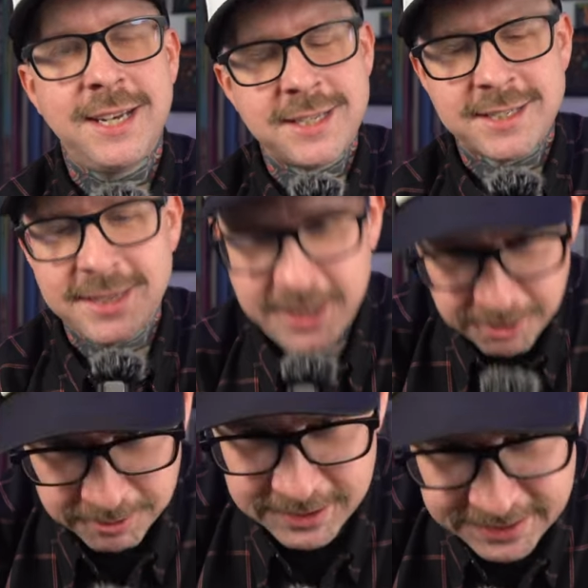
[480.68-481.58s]
It's
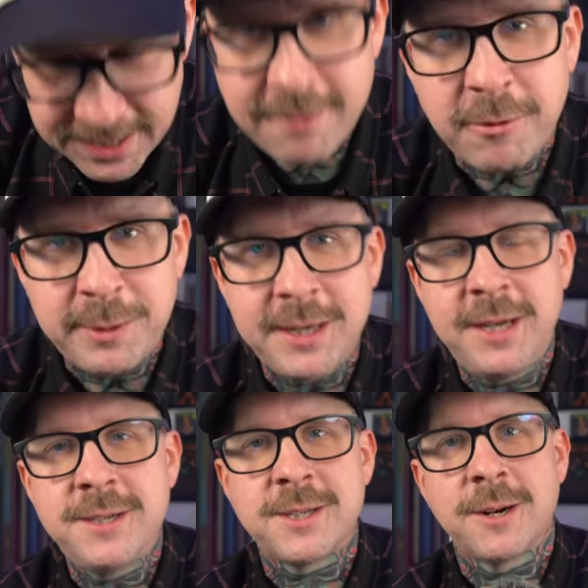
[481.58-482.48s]
literally never been
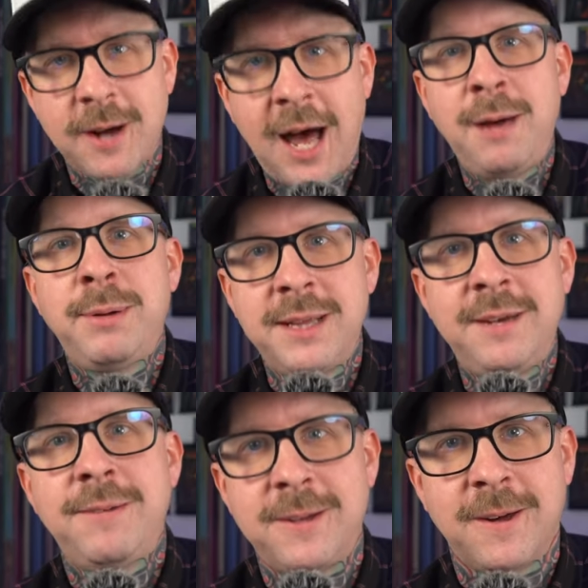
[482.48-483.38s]
easier. I
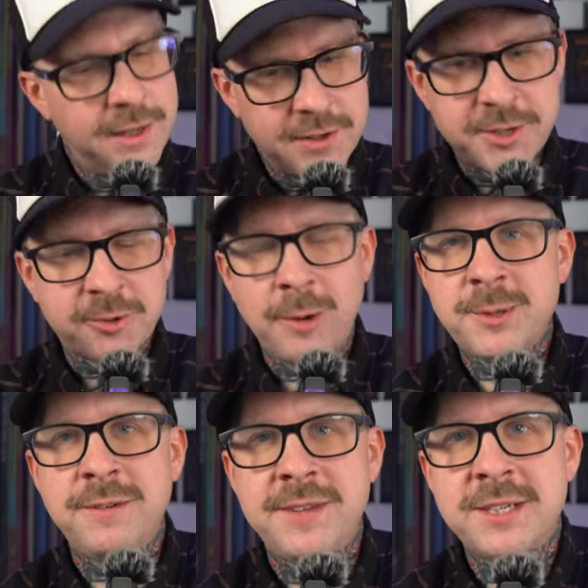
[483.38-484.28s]
believe in you. In the
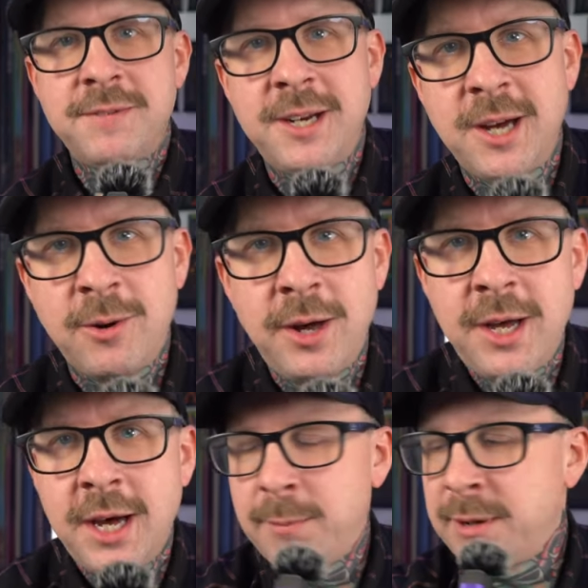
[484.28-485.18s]
description of this video,
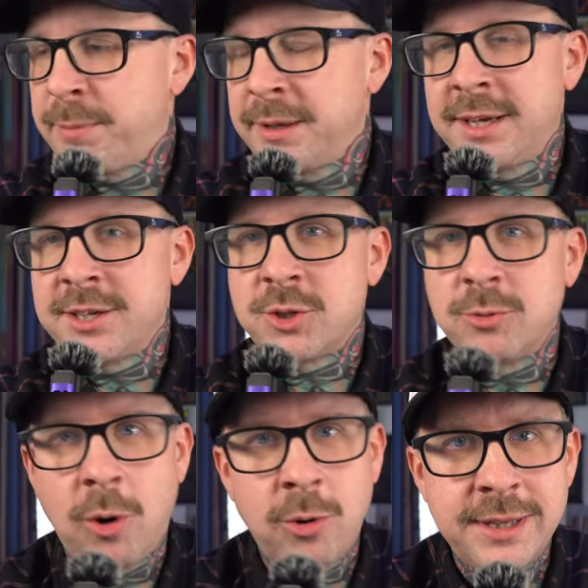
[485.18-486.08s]
I'm going to put links
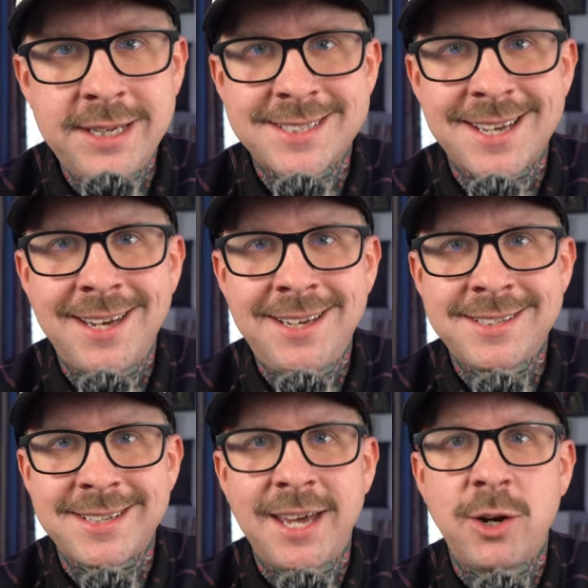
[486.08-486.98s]
to Only
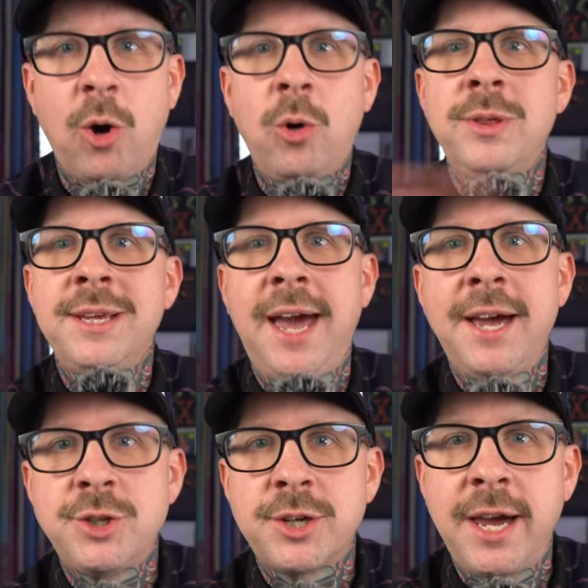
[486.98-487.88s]
Science and Only
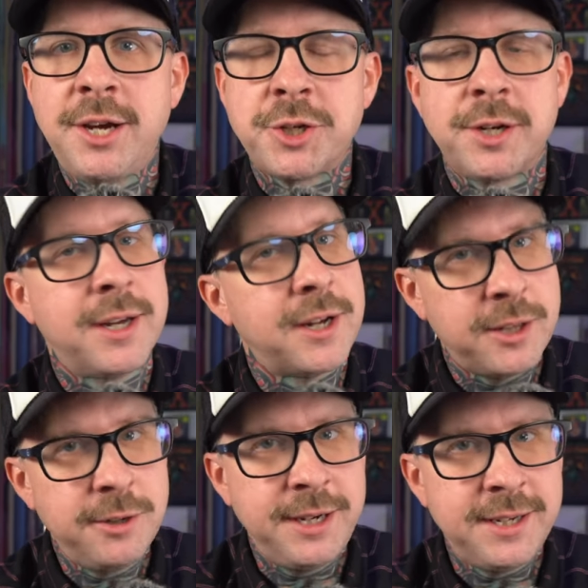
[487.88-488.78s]
Education,
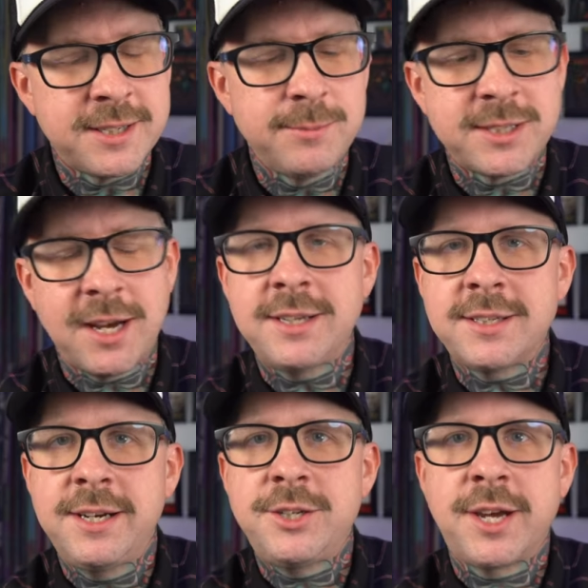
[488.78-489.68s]
including some science
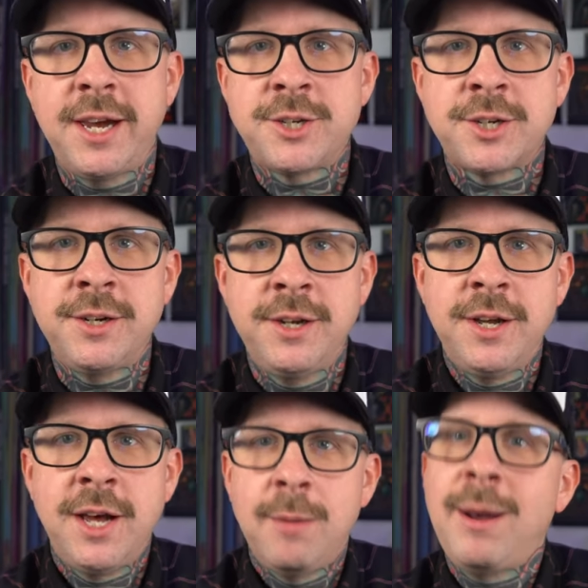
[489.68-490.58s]
and education
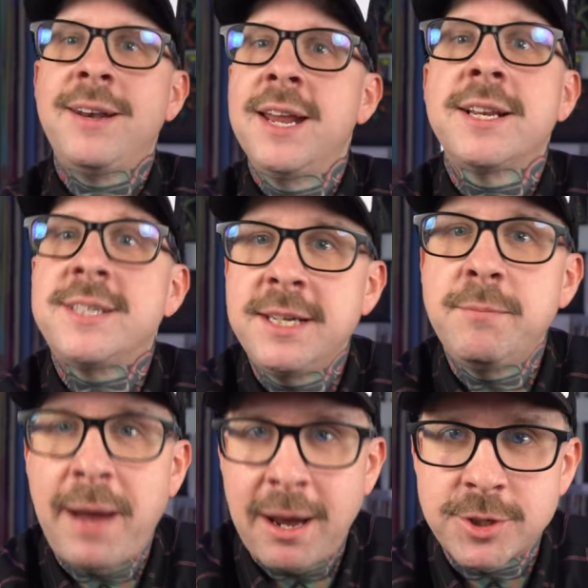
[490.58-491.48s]
about nicotine
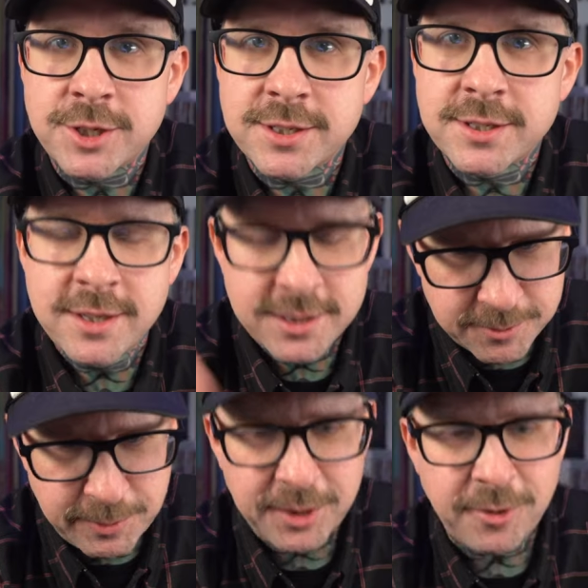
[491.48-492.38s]
pouches. This
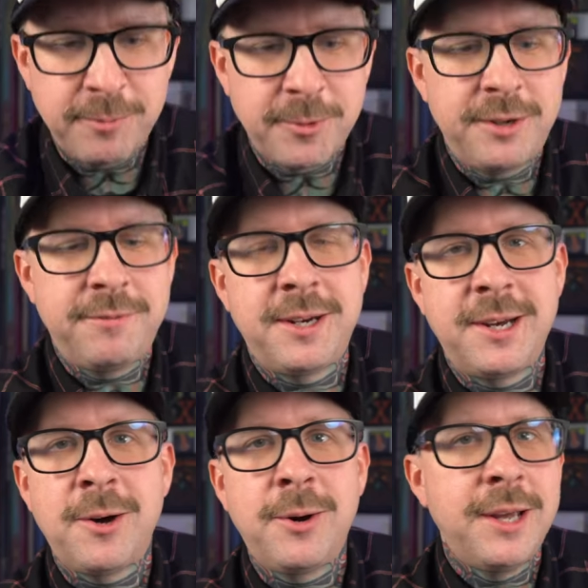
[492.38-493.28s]
has been a Grimm Green
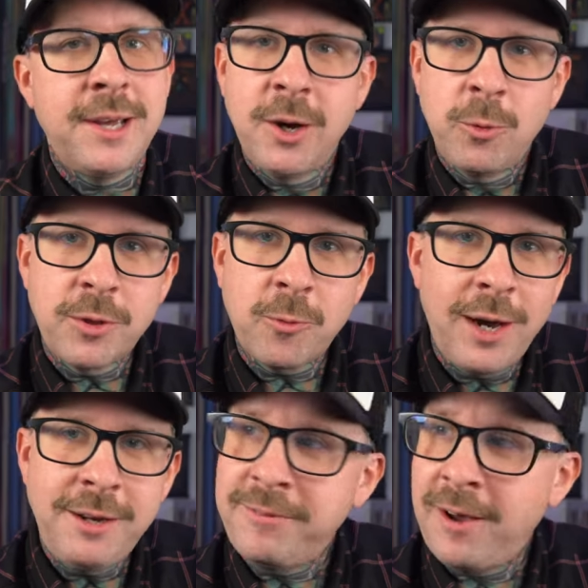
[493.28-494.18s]
video with
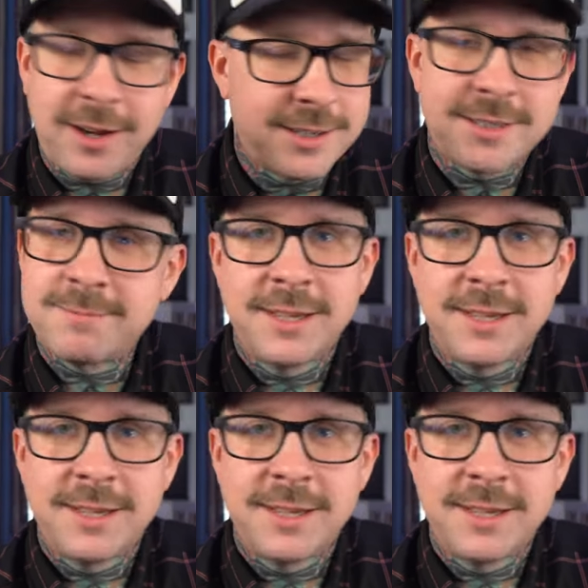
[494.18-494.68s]
White Fox.